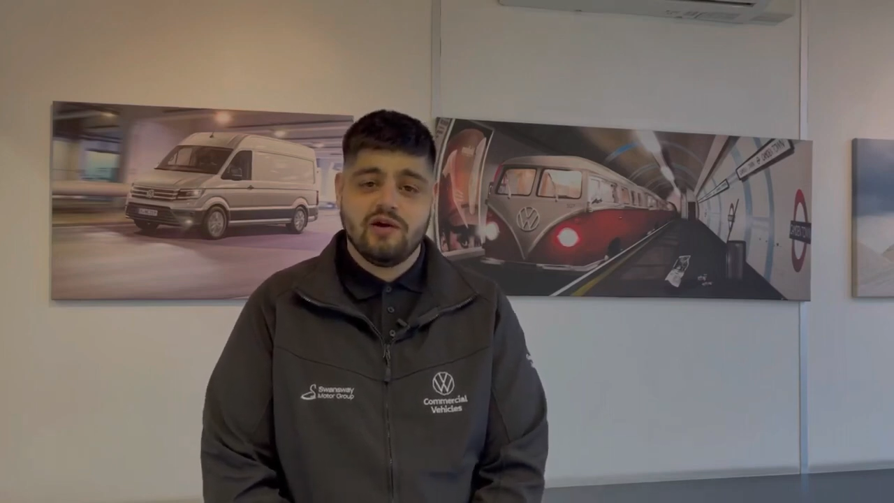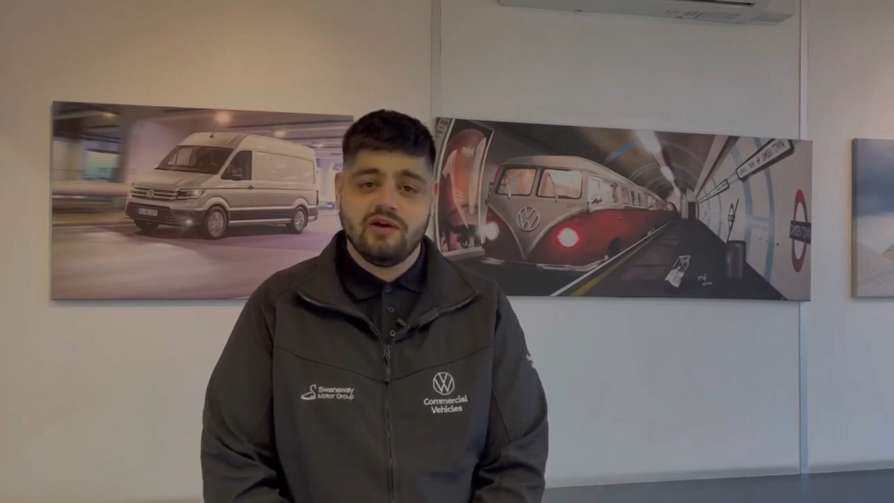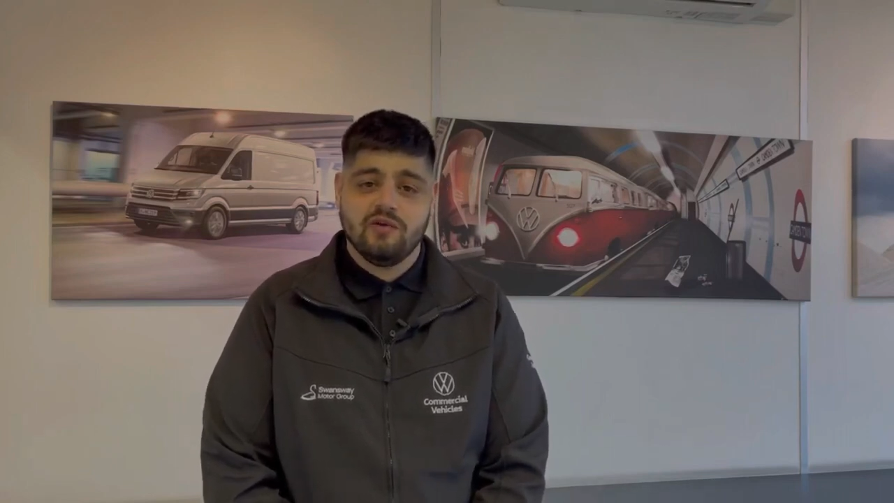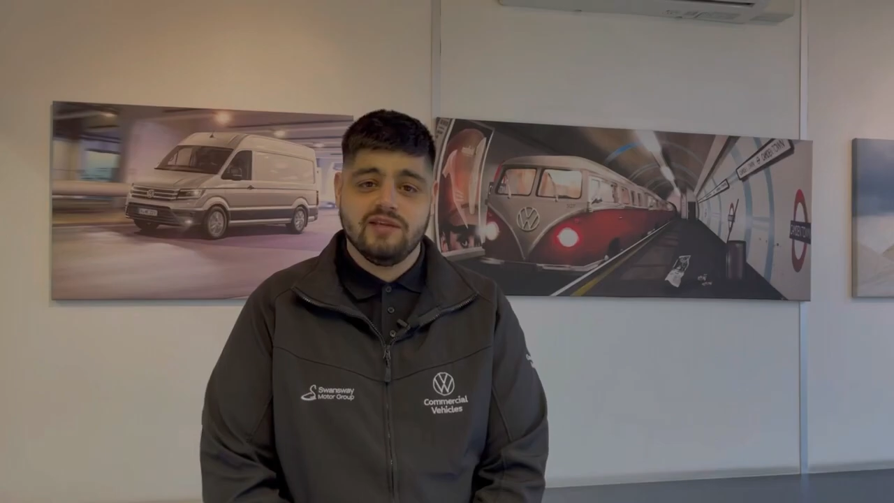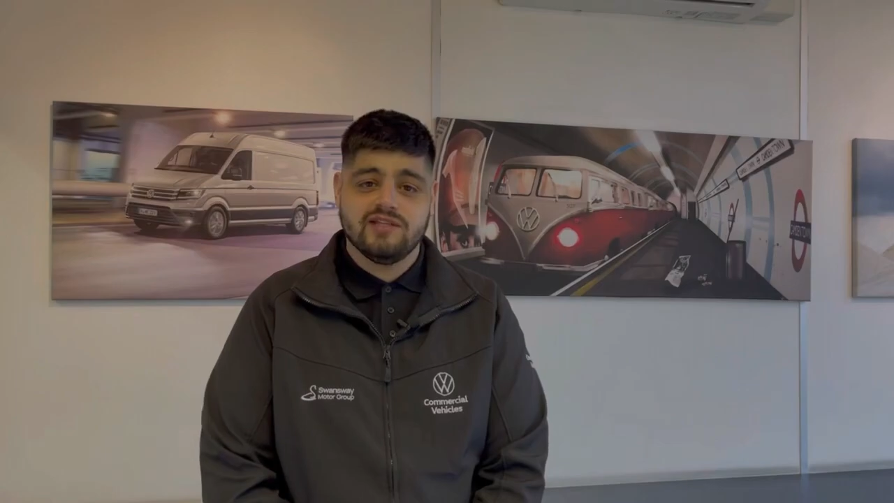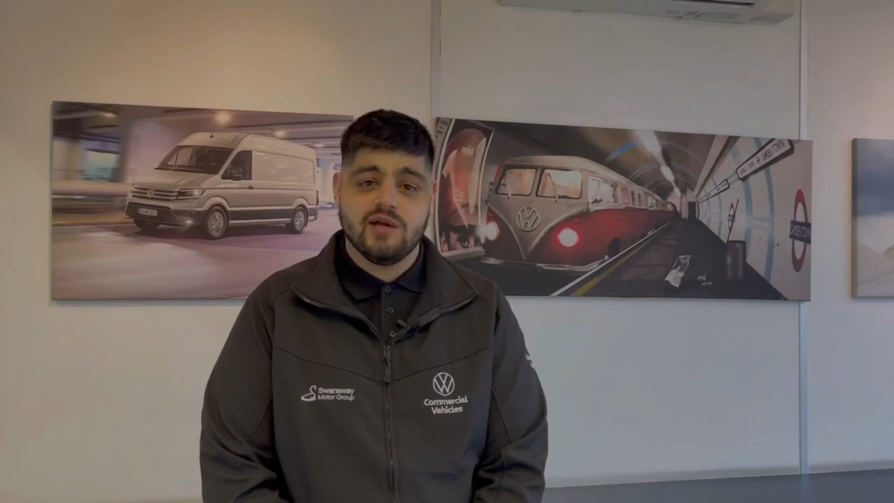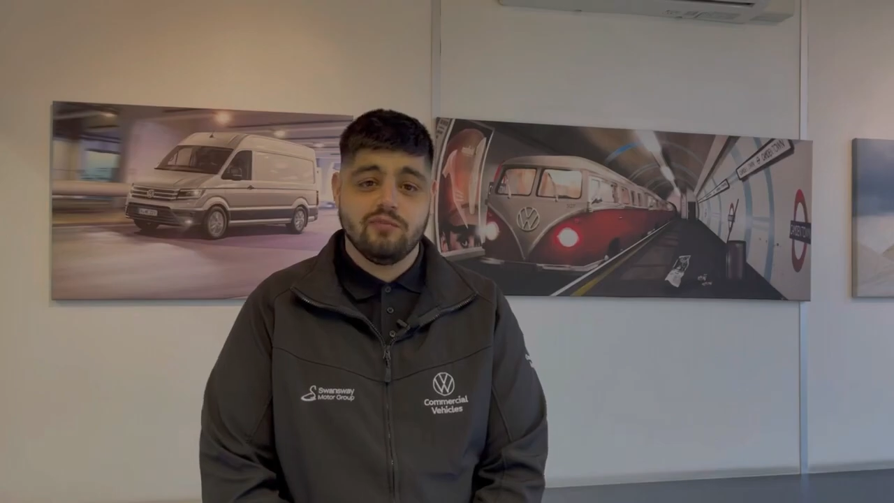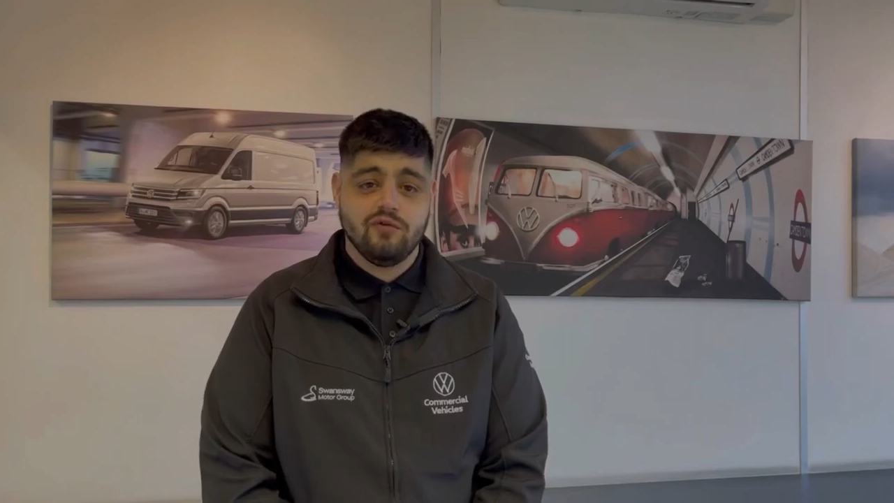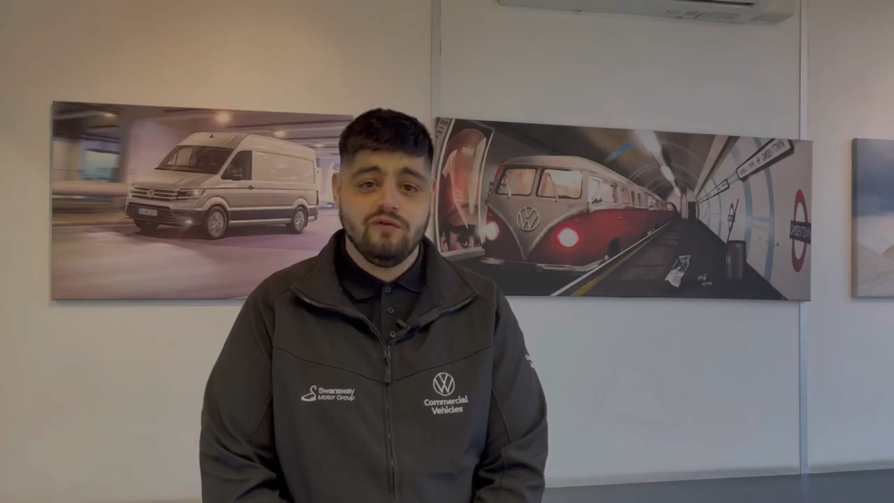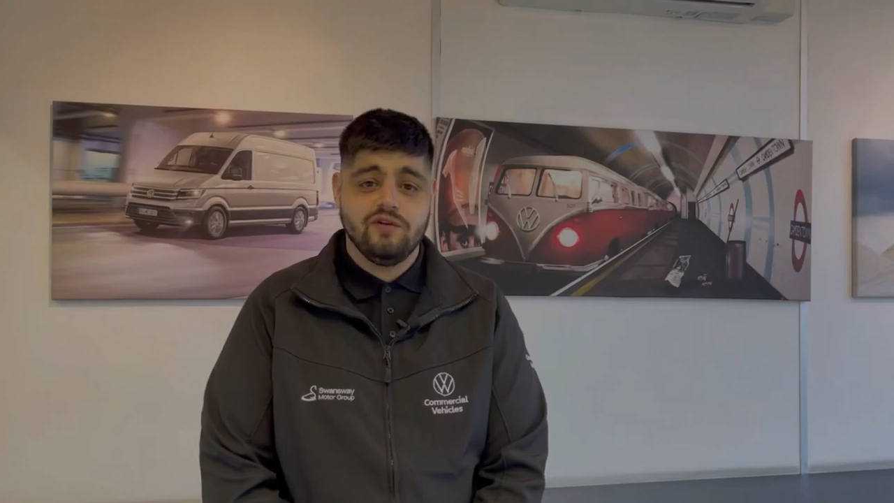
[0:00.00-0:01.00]
around this
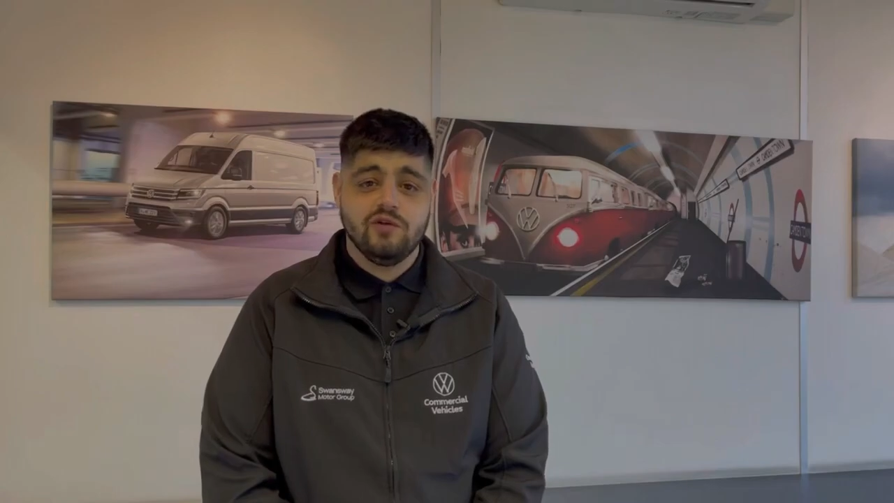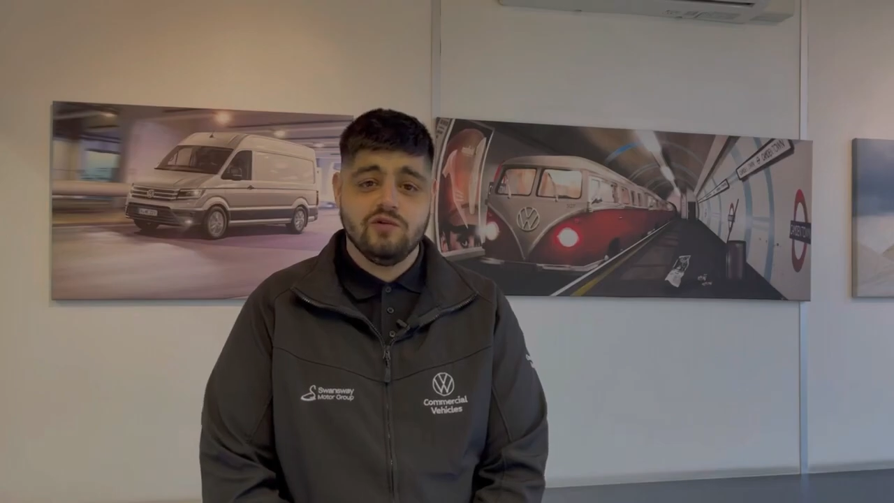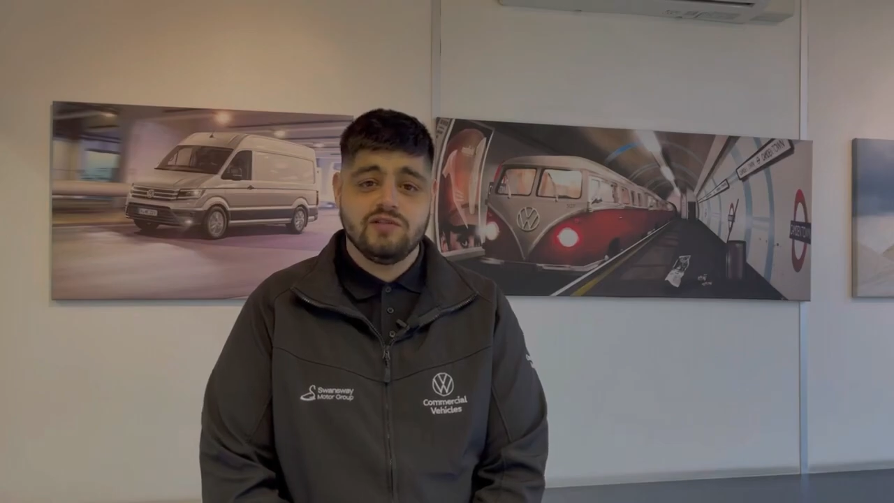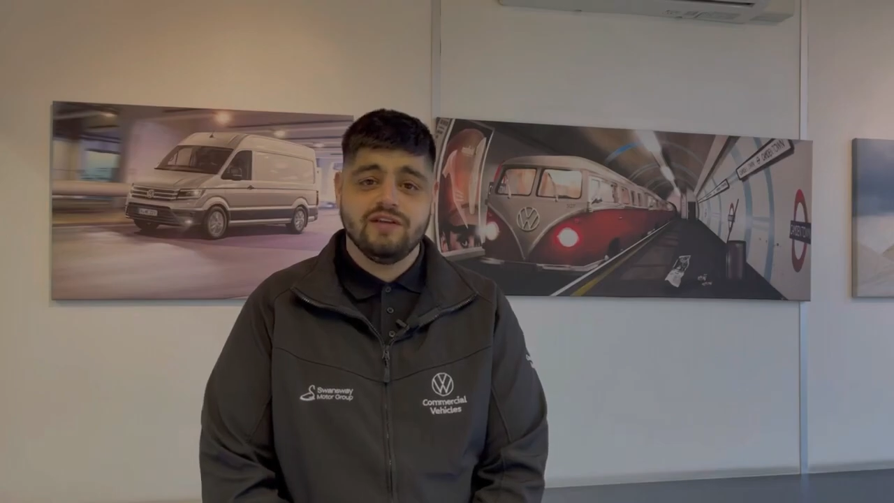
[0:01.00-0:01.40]
approved used